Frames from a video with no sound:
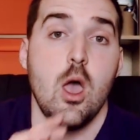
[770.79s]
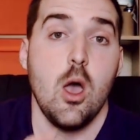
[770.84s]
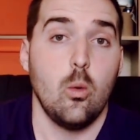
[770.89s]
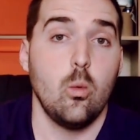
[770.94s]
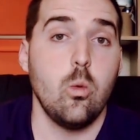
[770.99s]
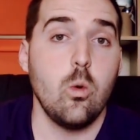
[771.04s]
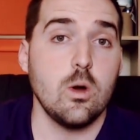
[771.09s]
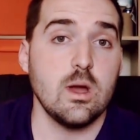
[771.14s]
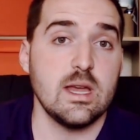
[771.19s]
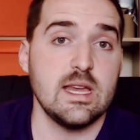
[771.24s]

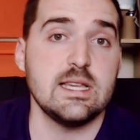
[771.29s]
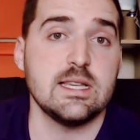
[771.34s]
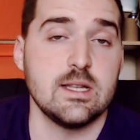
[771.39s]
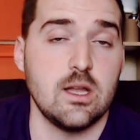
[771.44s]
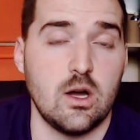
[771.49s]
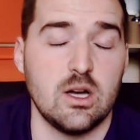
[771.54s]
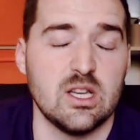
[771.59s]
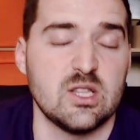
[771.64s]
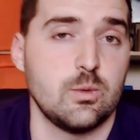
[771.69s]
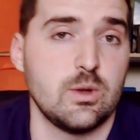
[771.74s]
What is
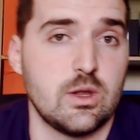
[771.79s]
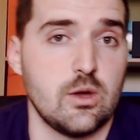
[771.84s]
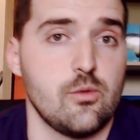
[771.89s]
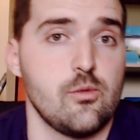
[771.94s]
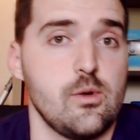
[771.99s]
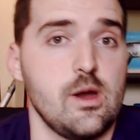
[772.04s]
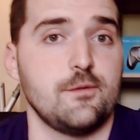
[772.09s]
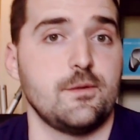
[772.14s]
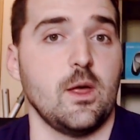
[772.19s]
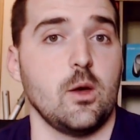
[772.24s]
nice with the
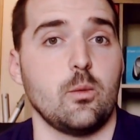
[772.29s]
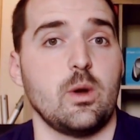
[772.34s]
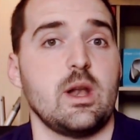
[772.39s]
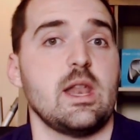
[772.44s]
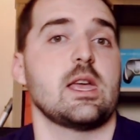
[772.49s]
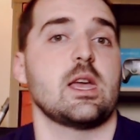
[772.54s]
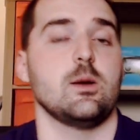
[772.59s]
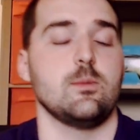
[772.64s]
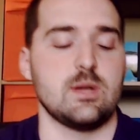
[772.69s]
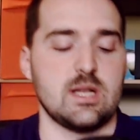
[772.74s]
Rift though when
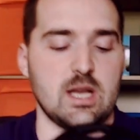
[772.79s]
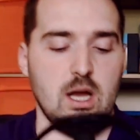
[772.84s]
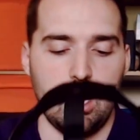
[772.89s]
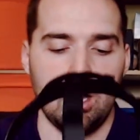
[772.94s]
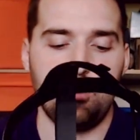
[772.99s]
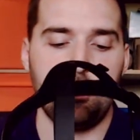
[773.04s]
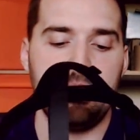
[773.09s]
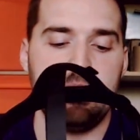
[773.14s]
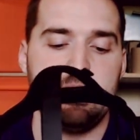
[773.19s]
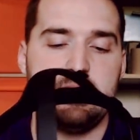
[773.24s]
it comes to
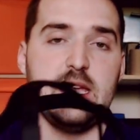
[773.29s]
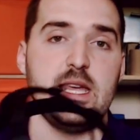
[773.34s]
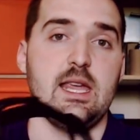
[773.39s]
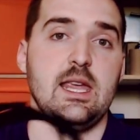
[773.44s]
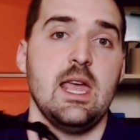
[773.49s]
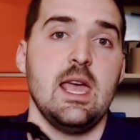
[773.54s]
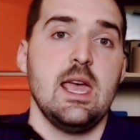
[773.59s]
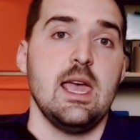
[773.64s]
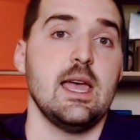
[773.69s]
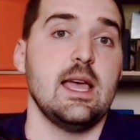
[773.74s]

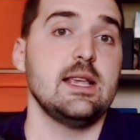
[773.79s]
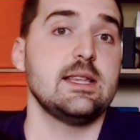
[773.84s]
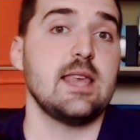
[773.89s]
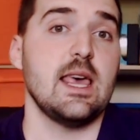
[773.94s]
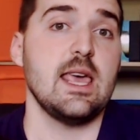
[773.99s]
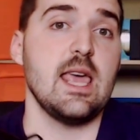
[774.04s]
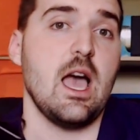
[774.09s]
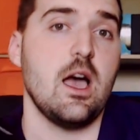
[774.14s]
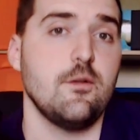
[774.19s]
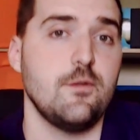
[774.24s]
Ipd is
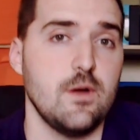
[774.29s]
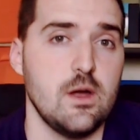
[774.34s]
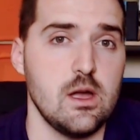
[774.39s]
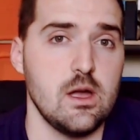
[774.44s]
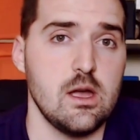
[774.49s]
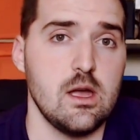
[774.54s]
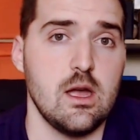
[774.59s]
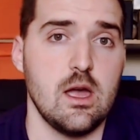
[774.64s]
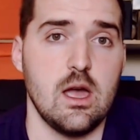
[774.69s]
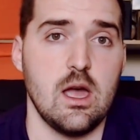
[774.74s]
they have
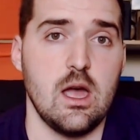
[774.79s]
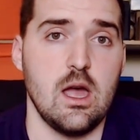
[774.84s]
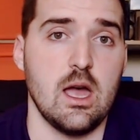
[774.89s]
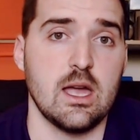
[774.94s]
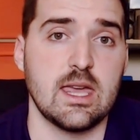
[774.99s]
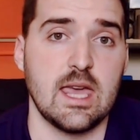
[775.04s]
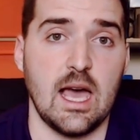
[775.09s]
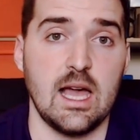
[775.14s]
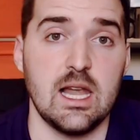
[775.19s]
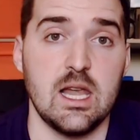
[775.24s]

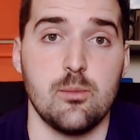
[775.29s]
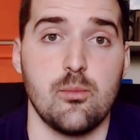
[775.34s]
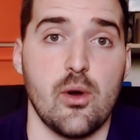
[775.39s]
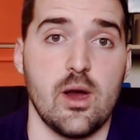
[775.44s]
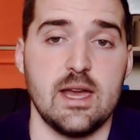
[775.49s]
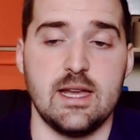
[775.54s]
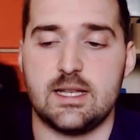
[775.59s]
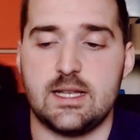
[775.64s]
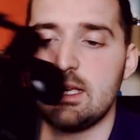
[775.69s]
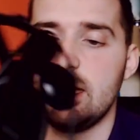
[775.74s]
a
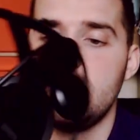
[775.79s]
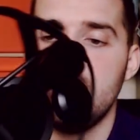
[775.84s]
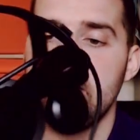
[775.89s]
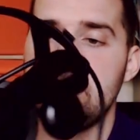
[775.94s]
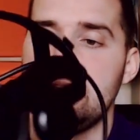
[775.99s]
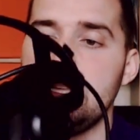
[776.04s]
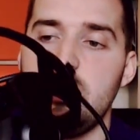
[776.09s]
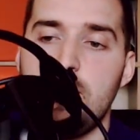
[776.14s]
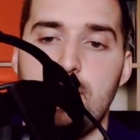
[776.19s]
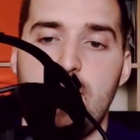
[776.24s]
calibrator
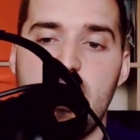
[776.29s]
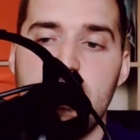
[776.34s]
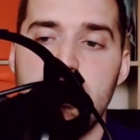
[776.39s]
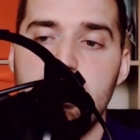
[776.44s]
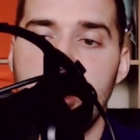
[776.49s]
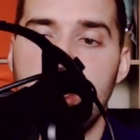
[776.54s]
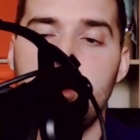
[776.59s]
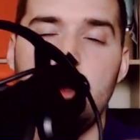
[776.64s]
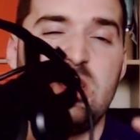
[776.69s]
that's in the menu.